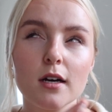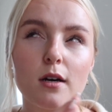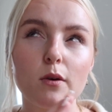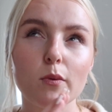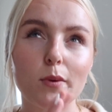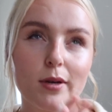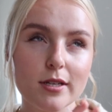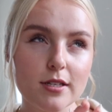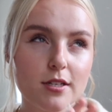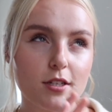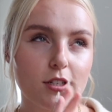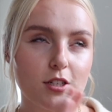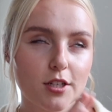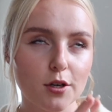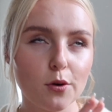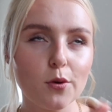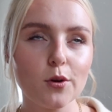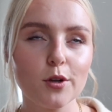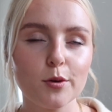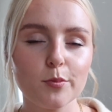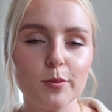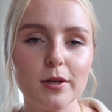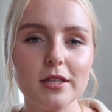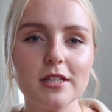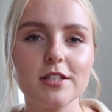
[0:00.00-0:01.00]
winter's
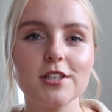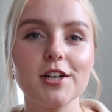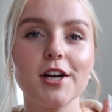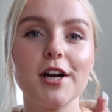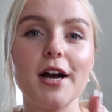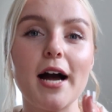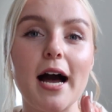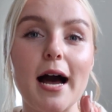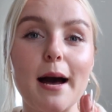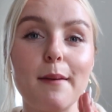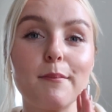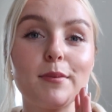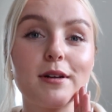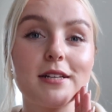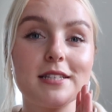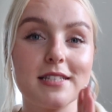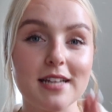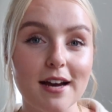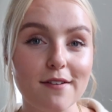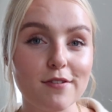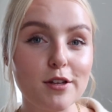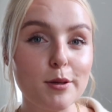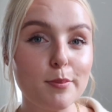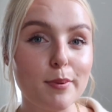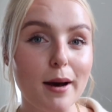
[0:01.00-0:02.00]
autumn winter, but it's
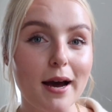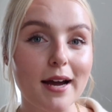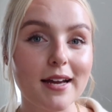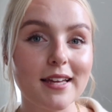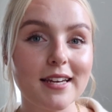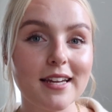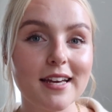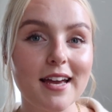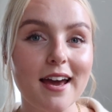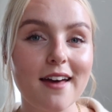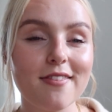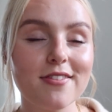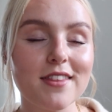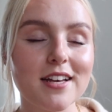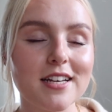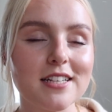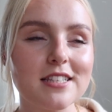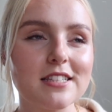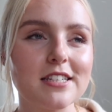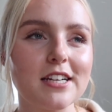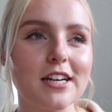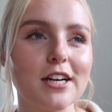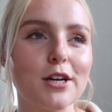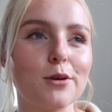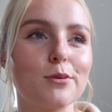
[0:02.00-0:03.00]
definitely back in again
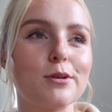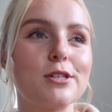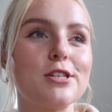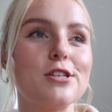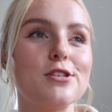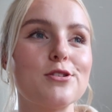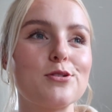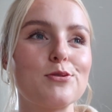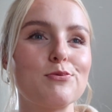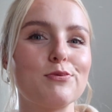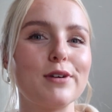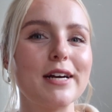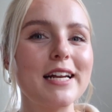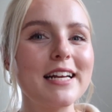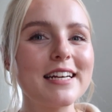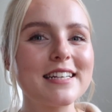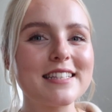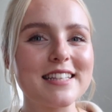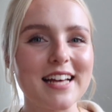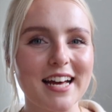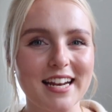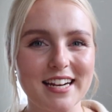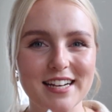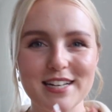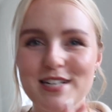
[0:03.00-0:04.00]
this year, which is really
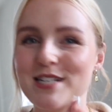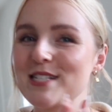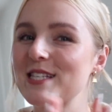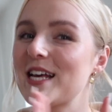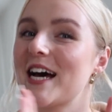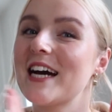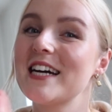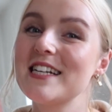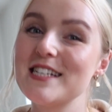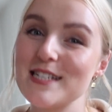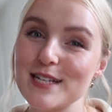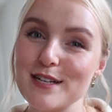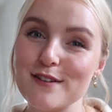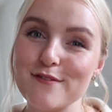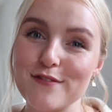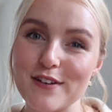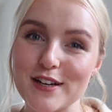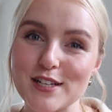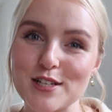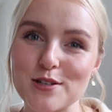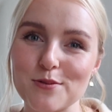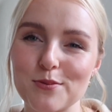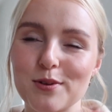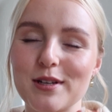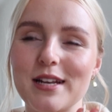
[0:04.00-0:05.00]
exciting, because I did
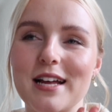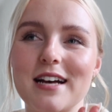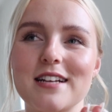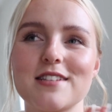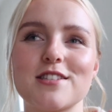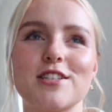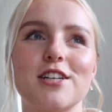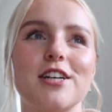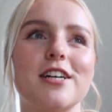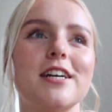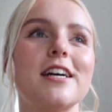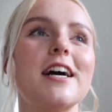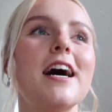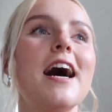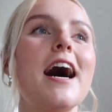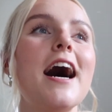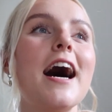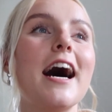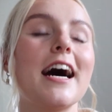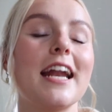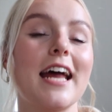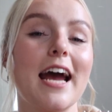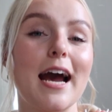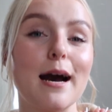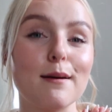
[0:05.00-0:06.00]
invest in one last year
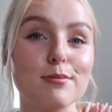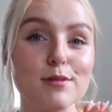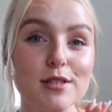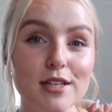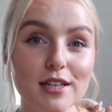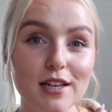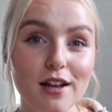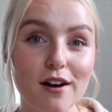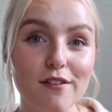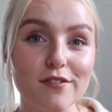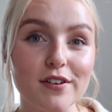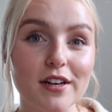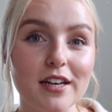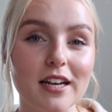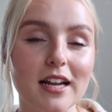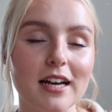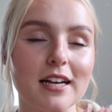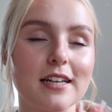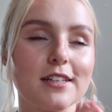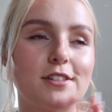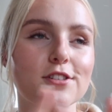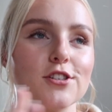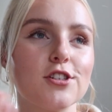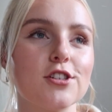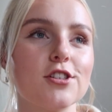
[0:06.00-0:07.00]
and I absolutely love it.
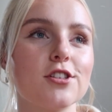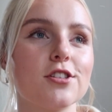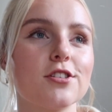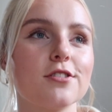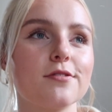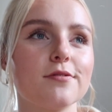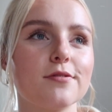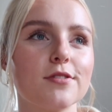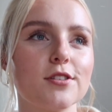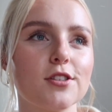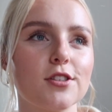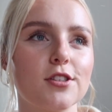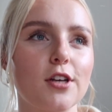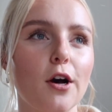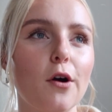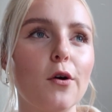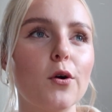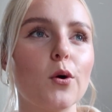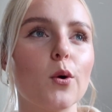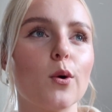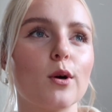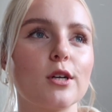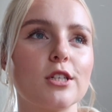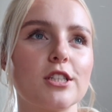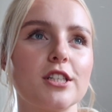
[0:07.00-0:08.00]
Like, it's just so
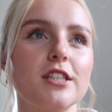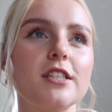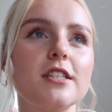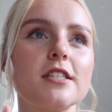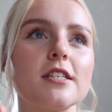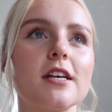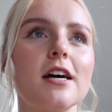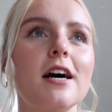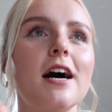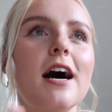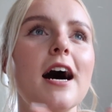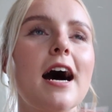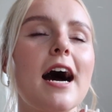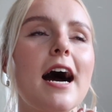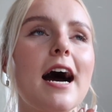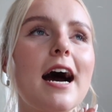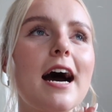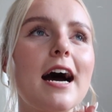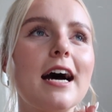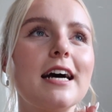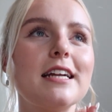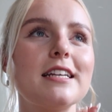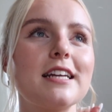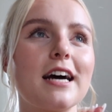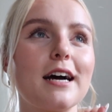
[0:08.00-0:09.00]
gorgeous,
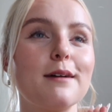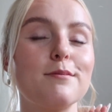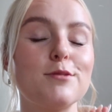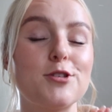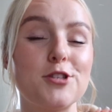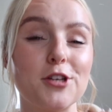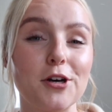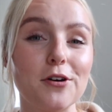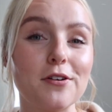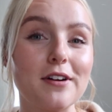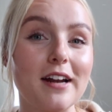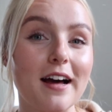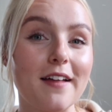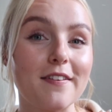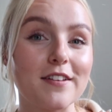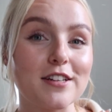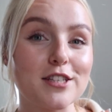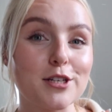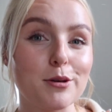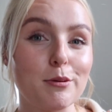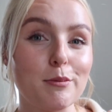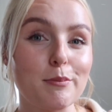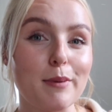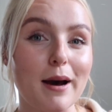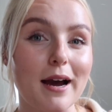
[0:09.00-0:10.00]
and I'm so glad that it's
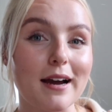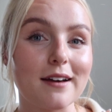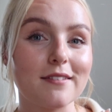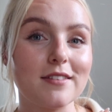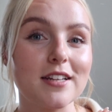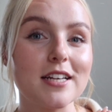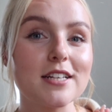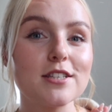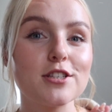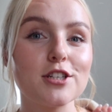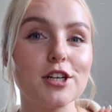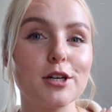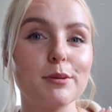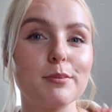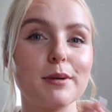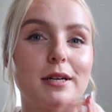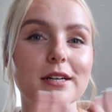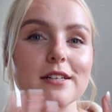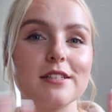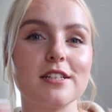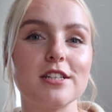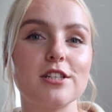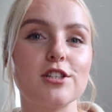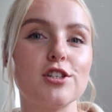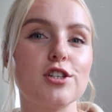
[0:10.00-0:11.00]
coming back in this year,
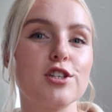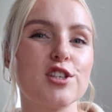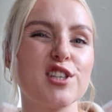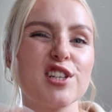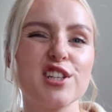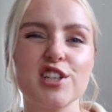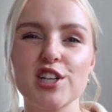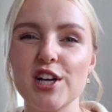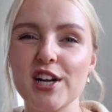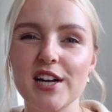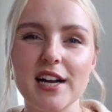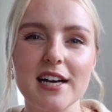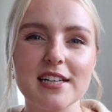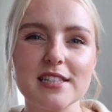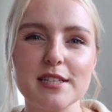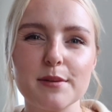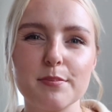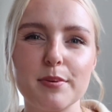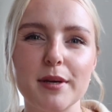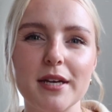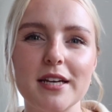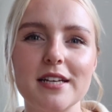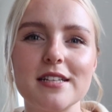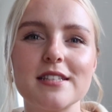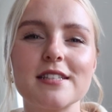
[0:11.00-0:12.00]
because it's just such a classic
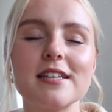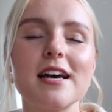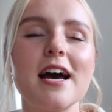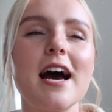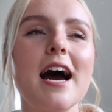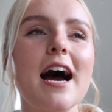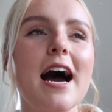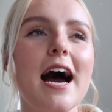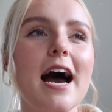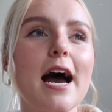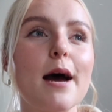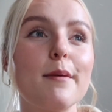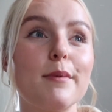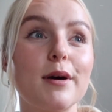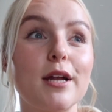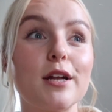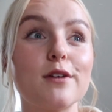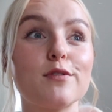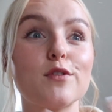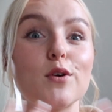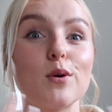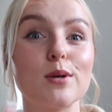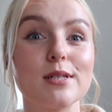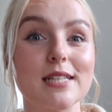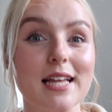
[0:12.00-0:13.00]
piece. And
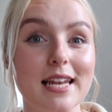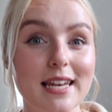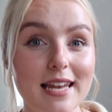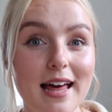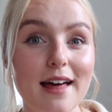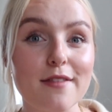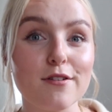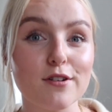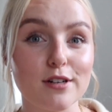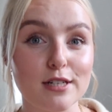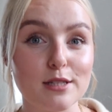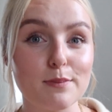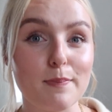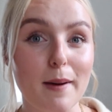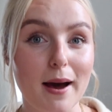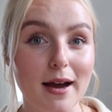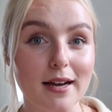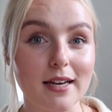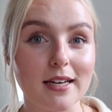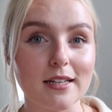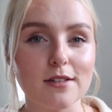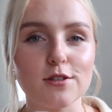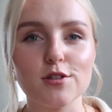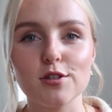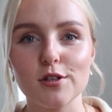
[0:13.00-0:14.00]
of course leather is
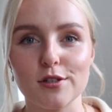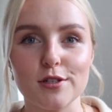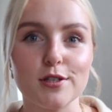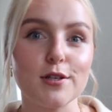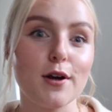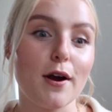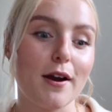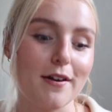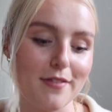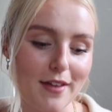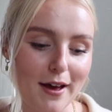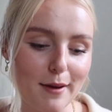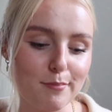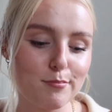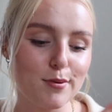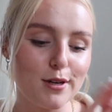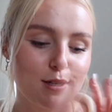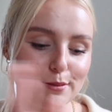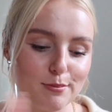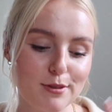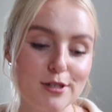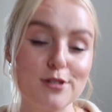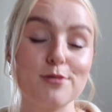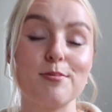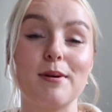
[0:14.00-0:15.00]
back in. So sorry, that
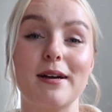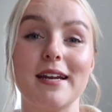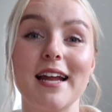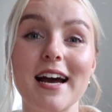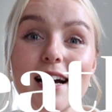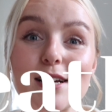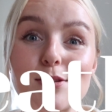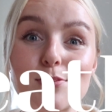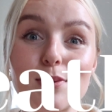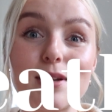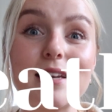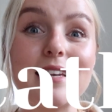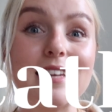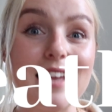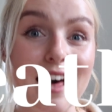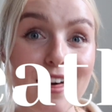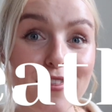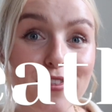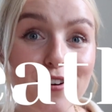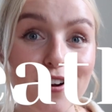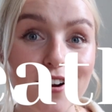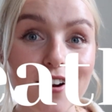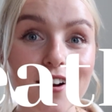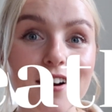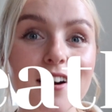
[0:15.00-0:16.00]
brings me to my next one.
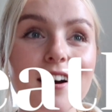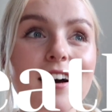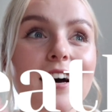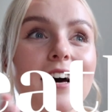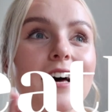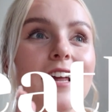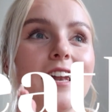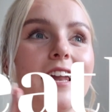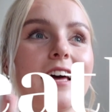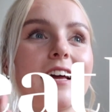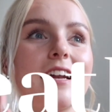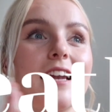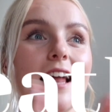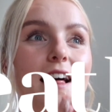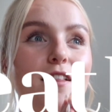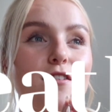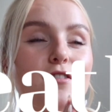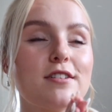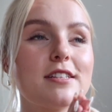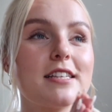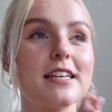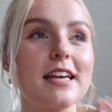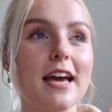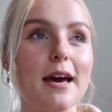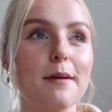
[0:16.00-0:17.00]
Leather. Like, leather
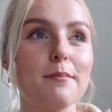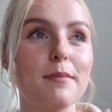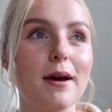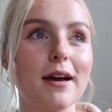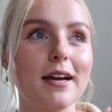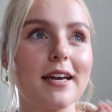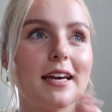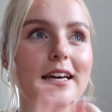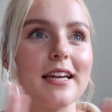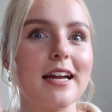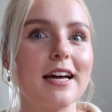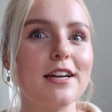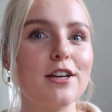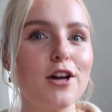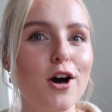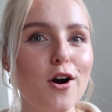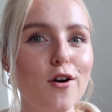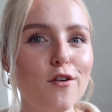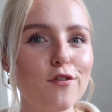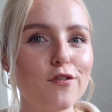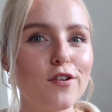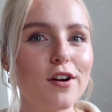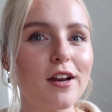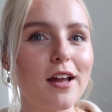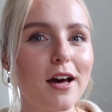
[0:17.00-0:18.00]
is again back in. I
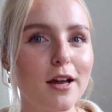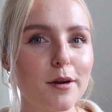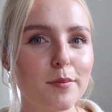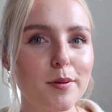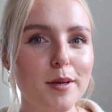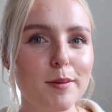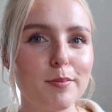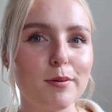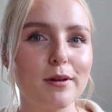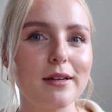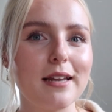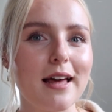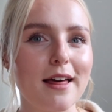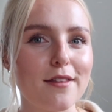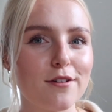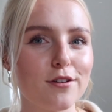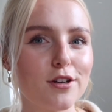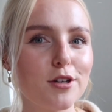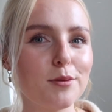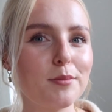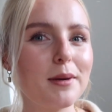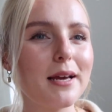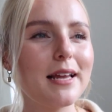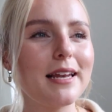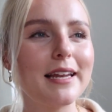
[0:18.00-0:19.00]
know for a lot of people leather
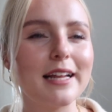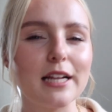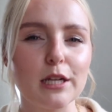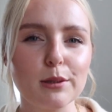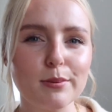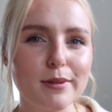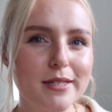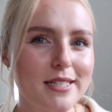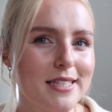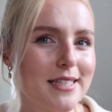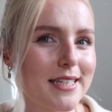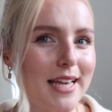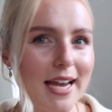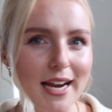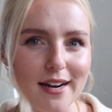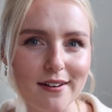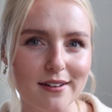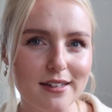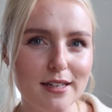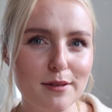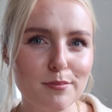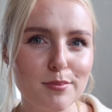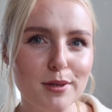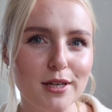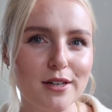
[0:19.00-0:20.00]
can be a little bit
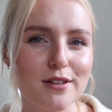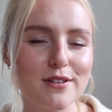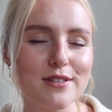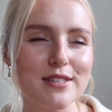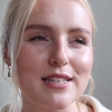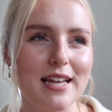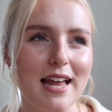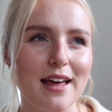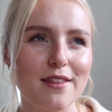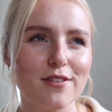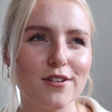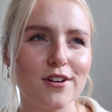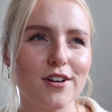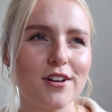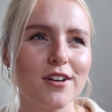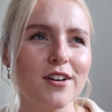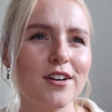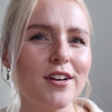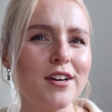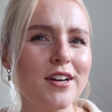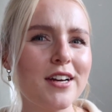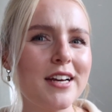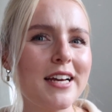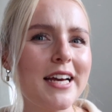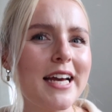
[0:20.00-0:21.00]
scary, because leather
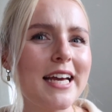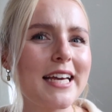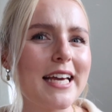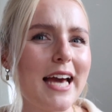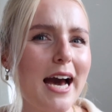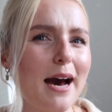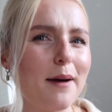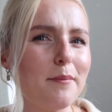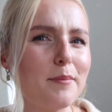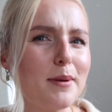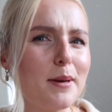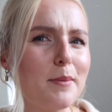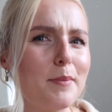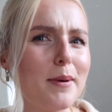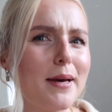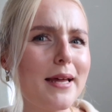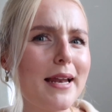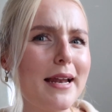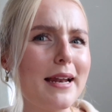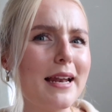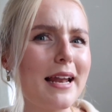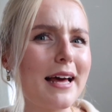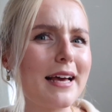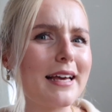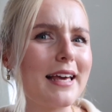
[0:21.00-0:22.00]
can be a
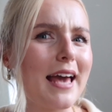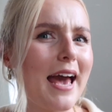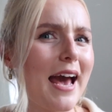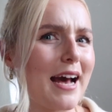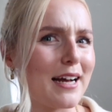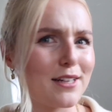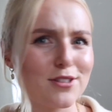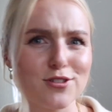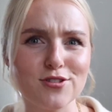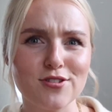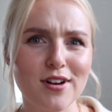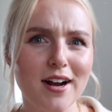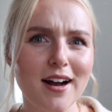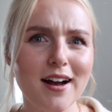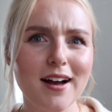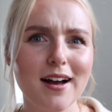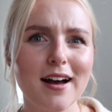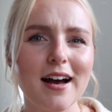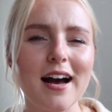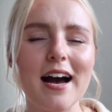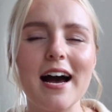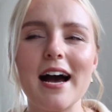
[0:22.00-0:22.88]
bit like extra,